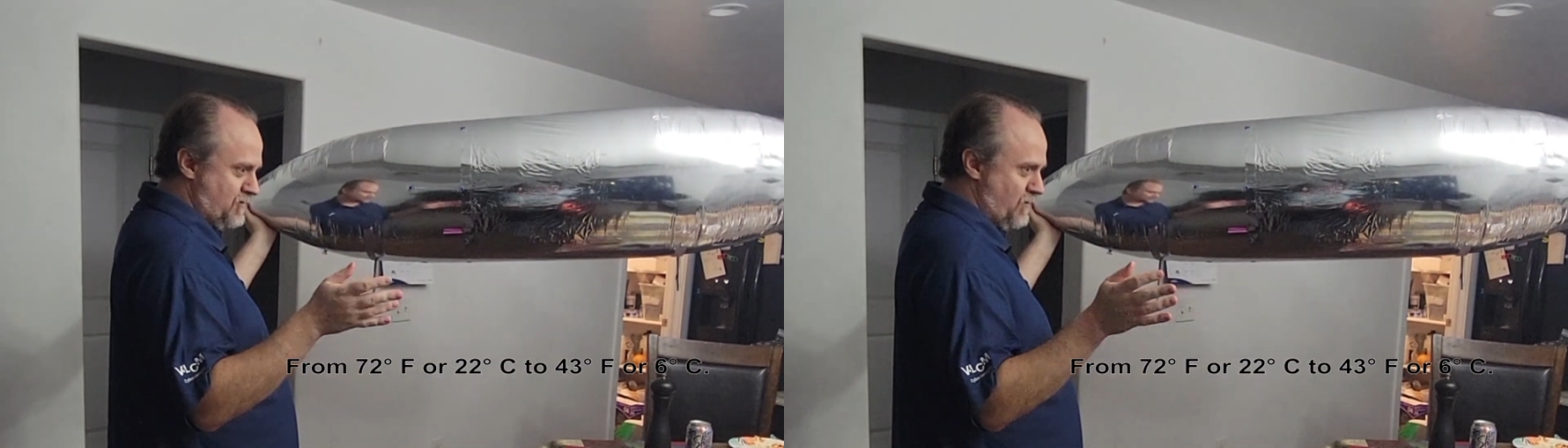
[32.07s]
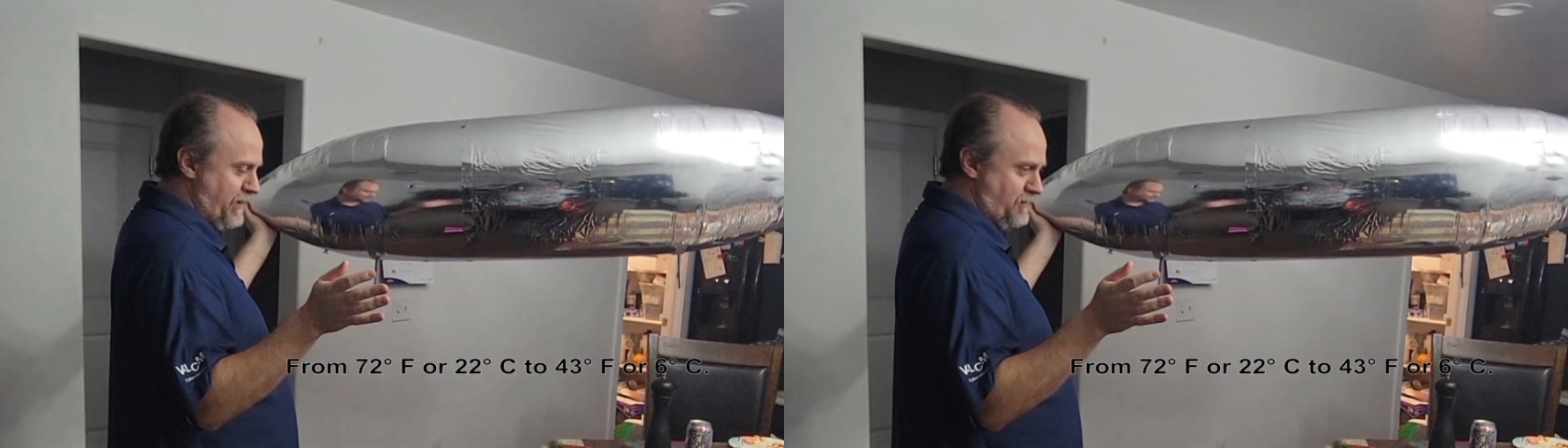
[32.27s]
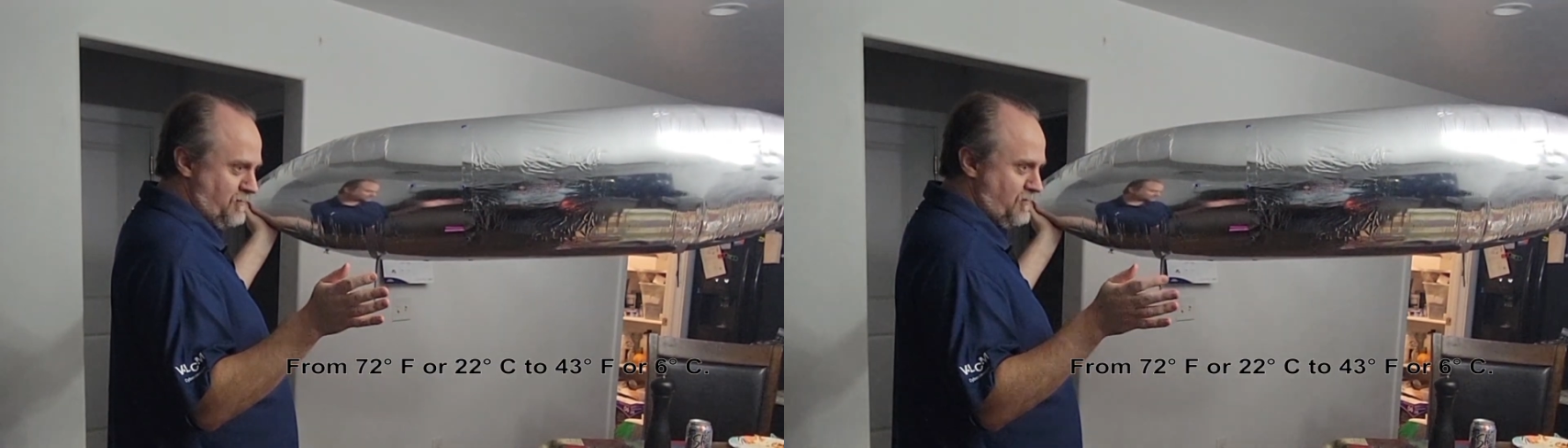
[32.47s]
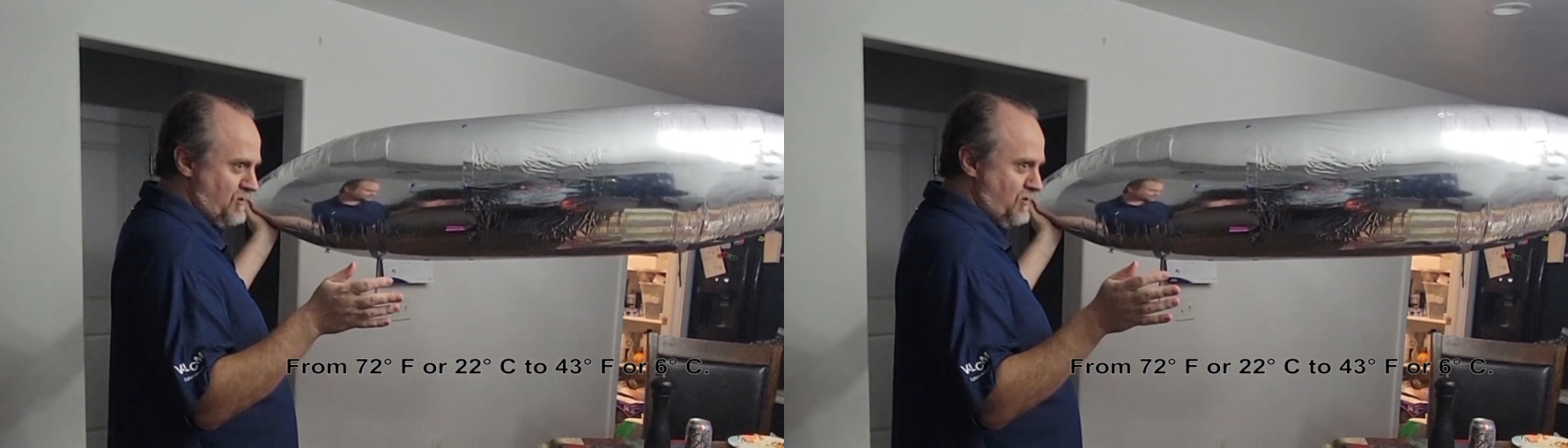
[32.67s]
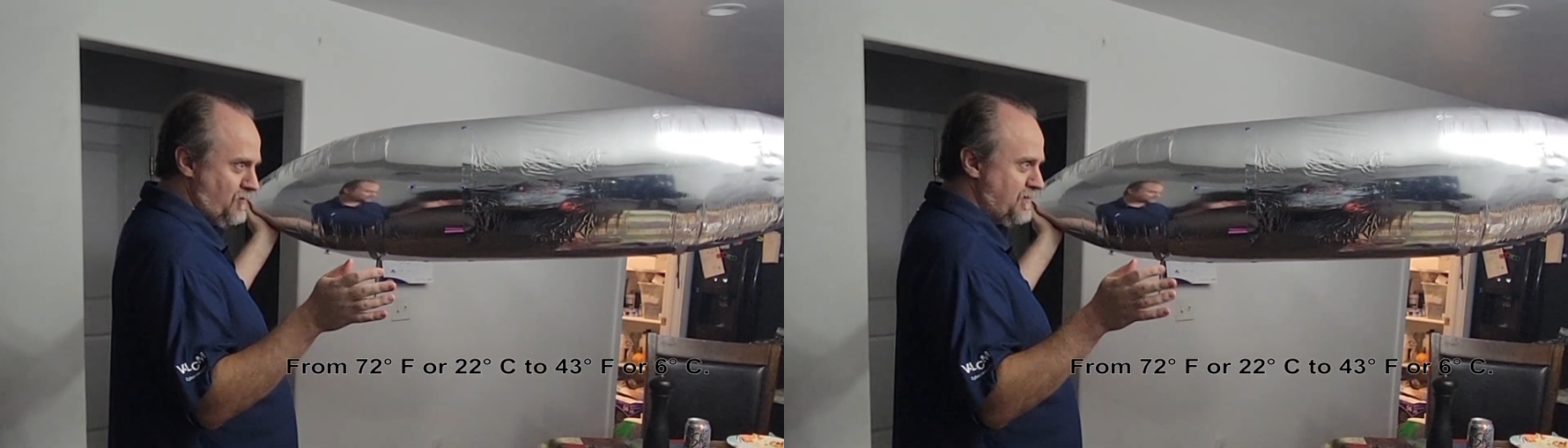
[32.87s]

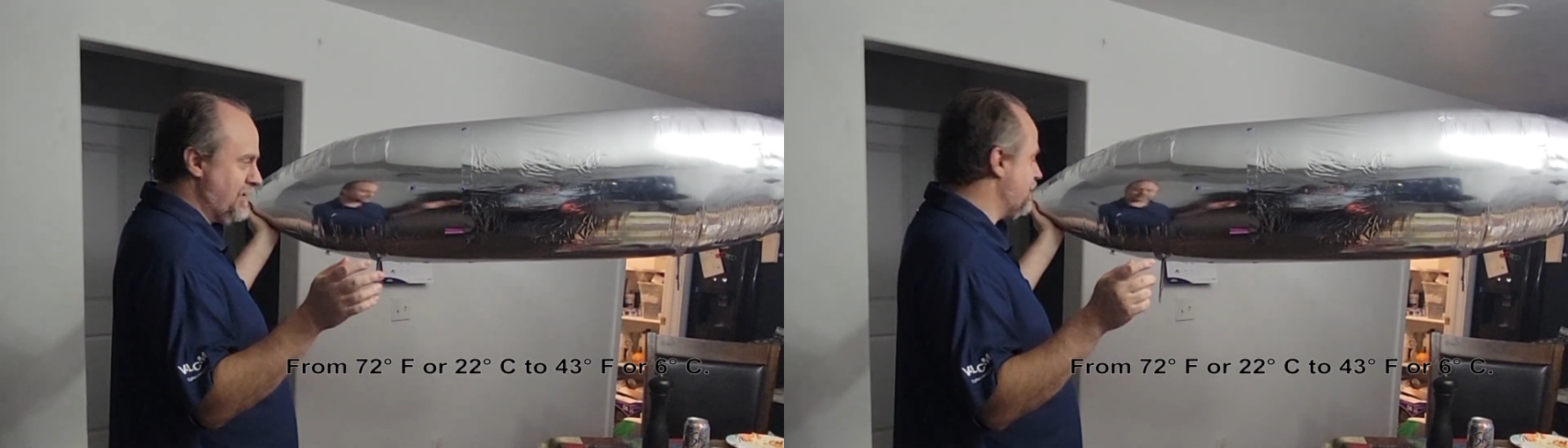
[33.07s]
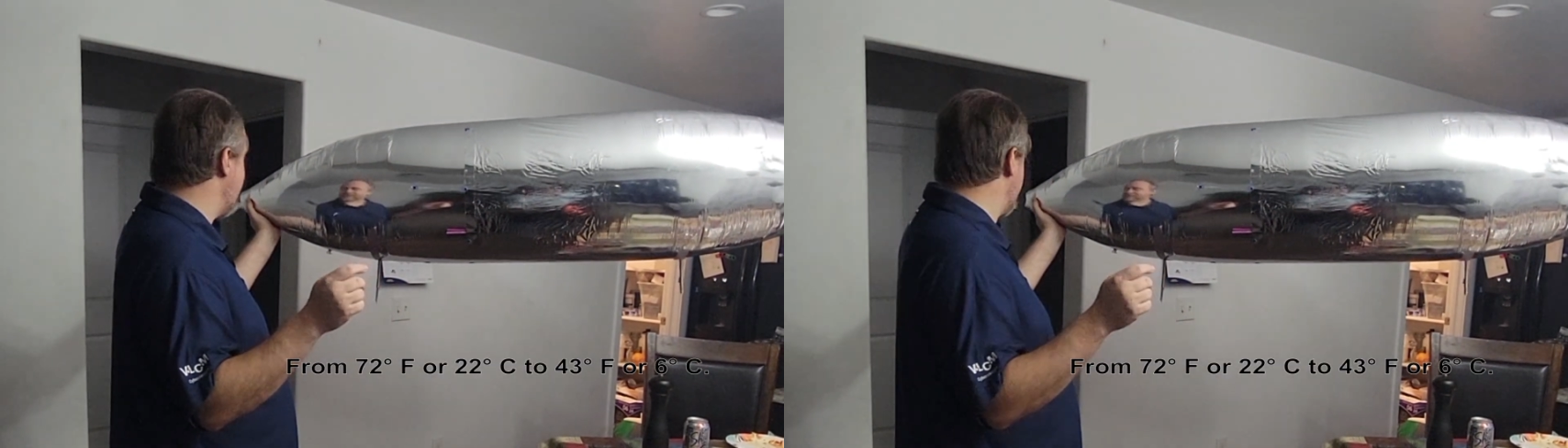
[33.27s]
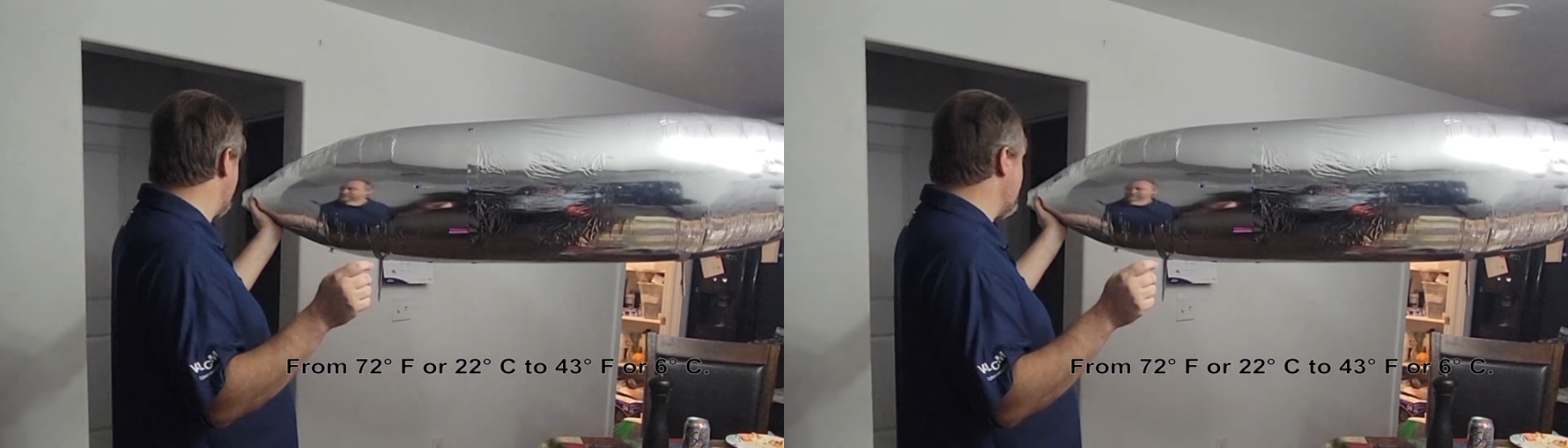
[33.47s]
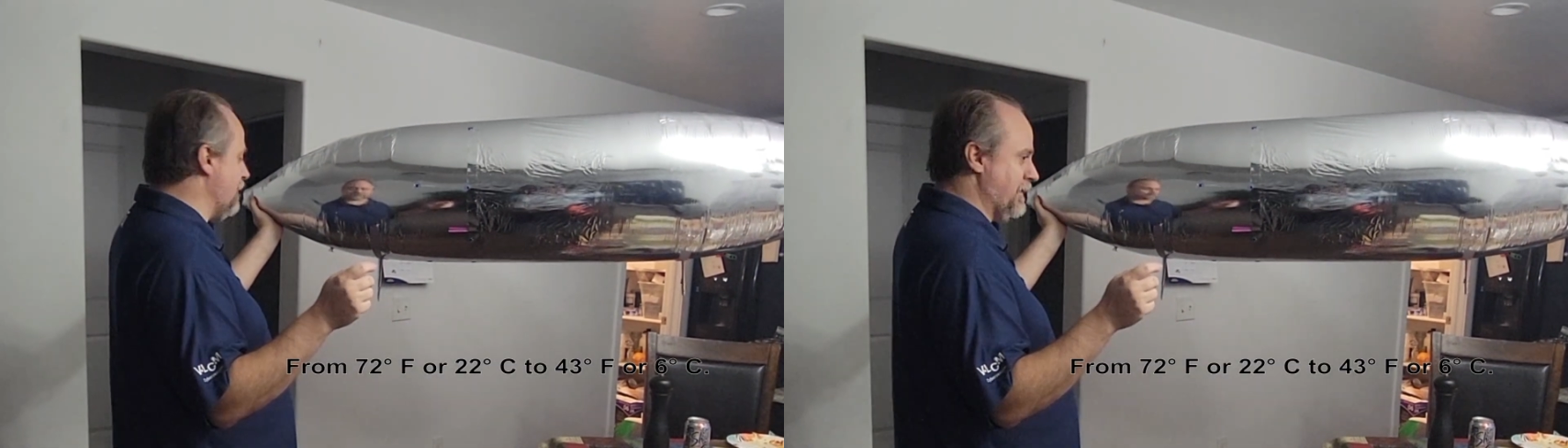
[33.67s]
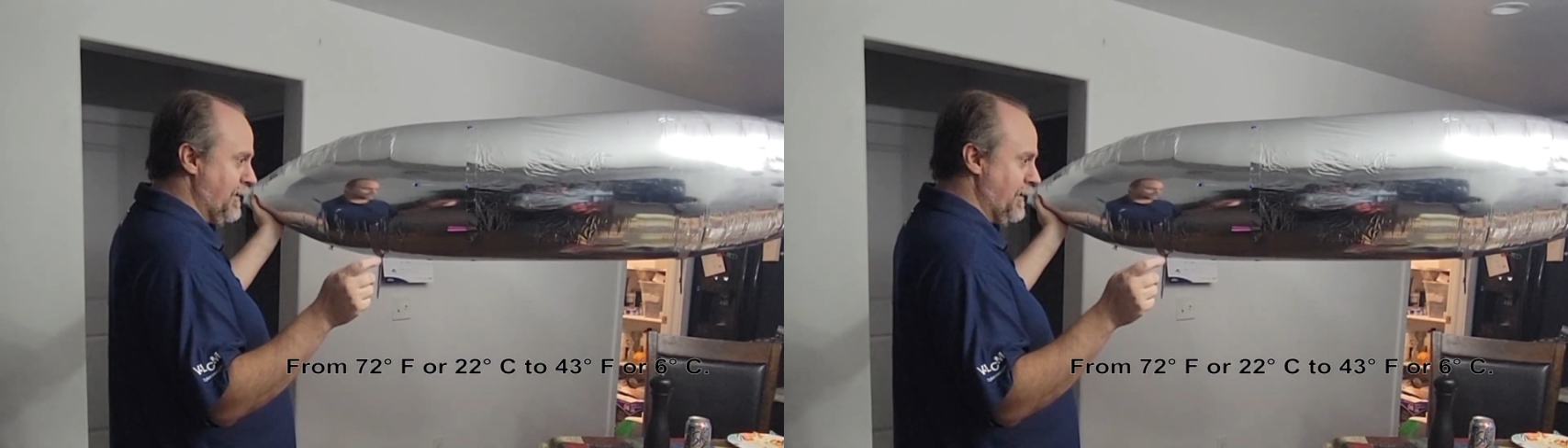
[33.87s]
22 Celsius or something like